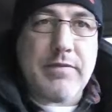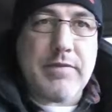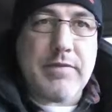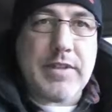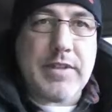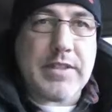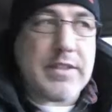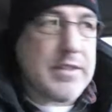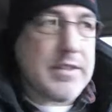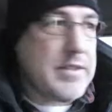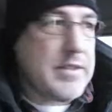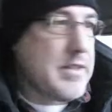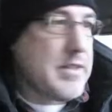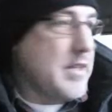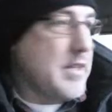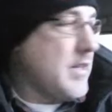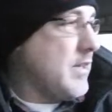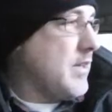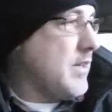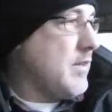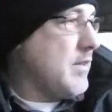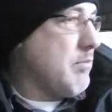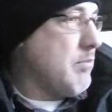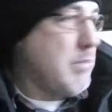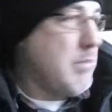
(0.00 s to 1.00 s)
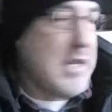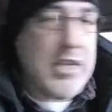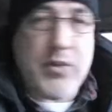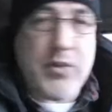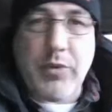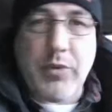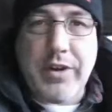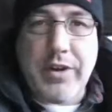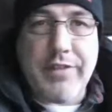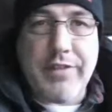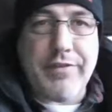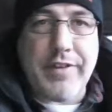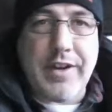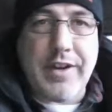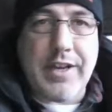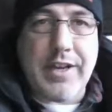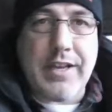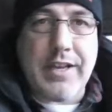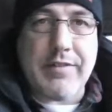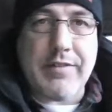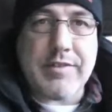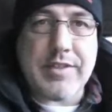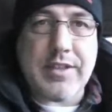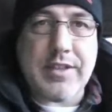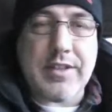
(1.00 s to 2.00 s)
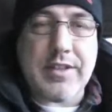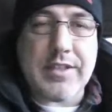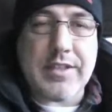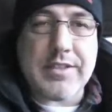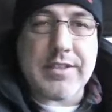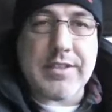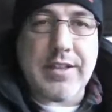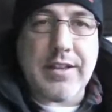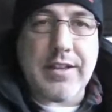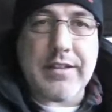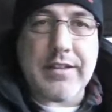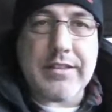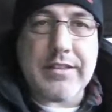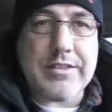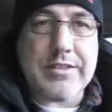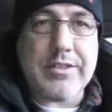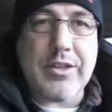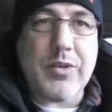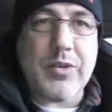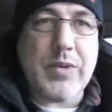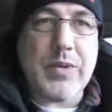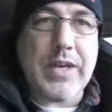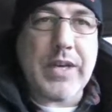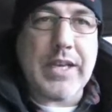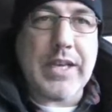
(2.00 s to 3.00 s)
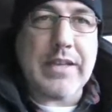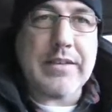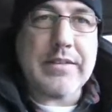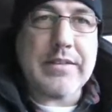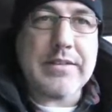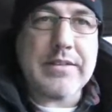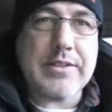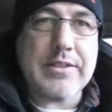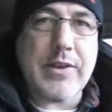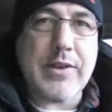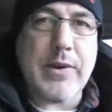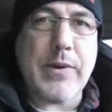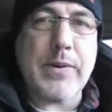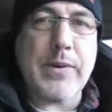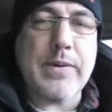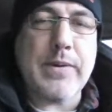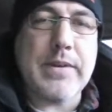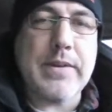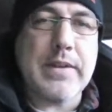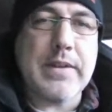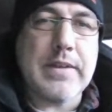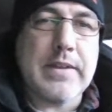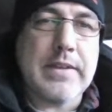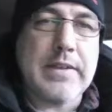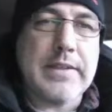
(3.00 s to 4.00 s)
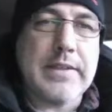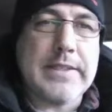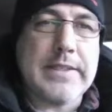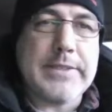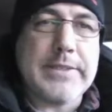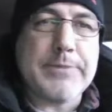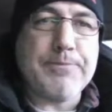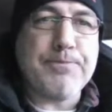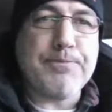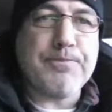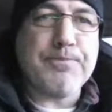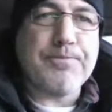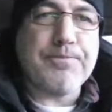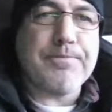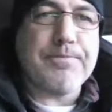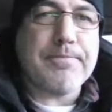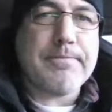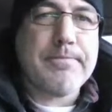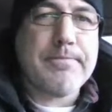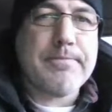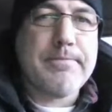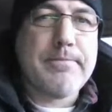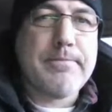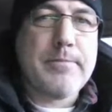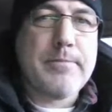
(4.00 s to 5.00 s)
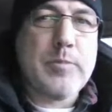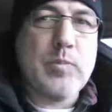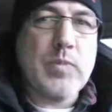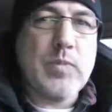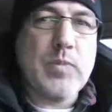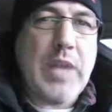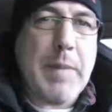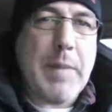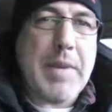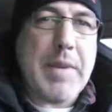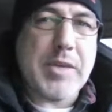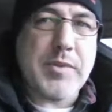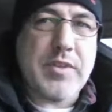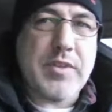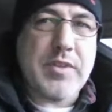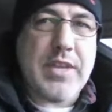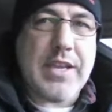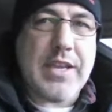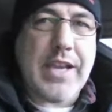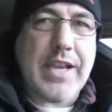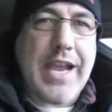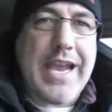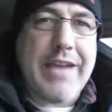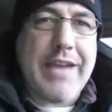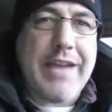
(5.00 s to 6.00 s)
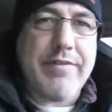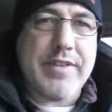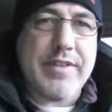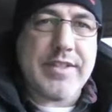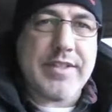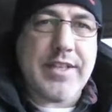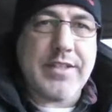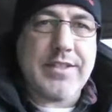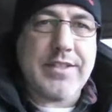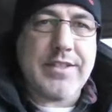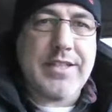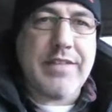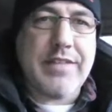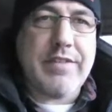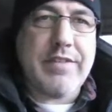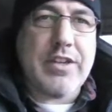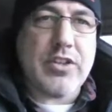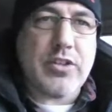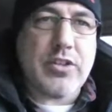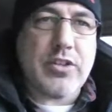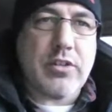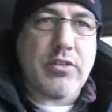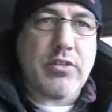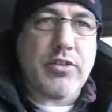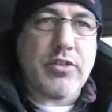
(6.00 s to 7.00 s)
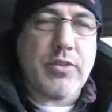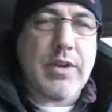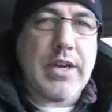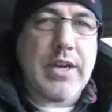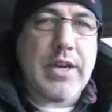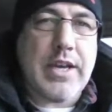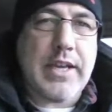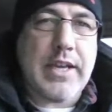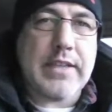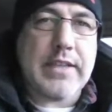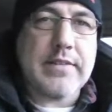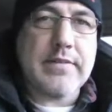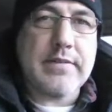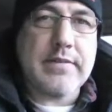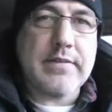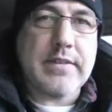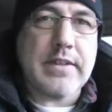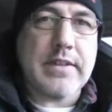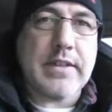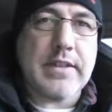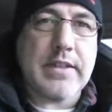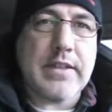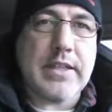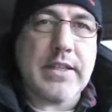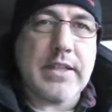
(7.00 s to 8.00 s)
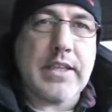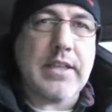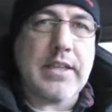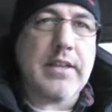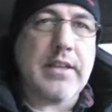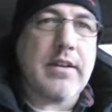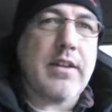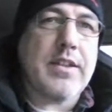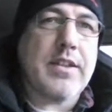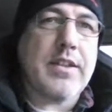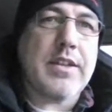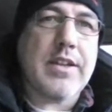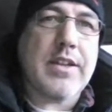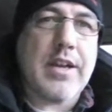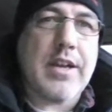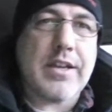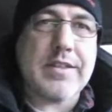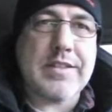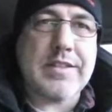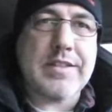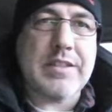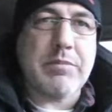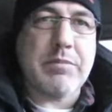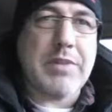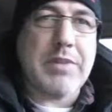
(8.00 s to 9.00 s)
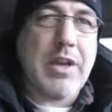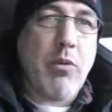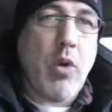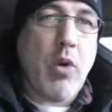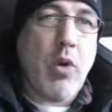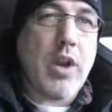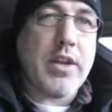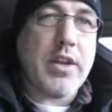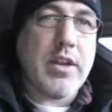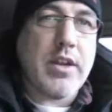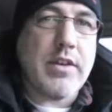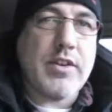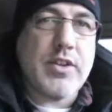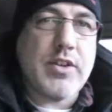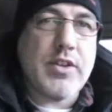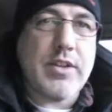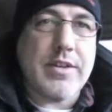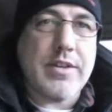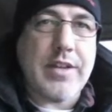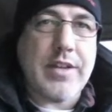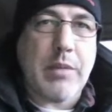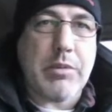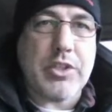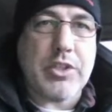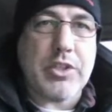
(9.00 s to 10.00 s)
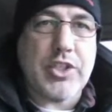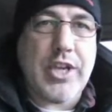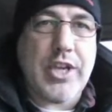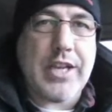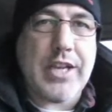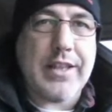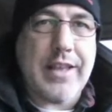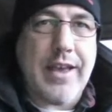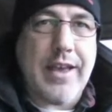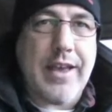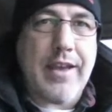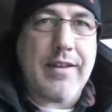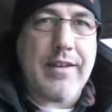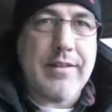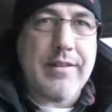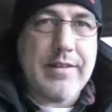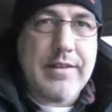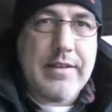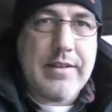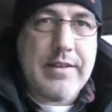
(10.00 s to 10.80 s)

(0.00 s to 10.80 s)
This is B25s on this thing. There's no way. So that makes me think I have the sensitivity just a little too high on the NOx stuff. But I wanted to double check that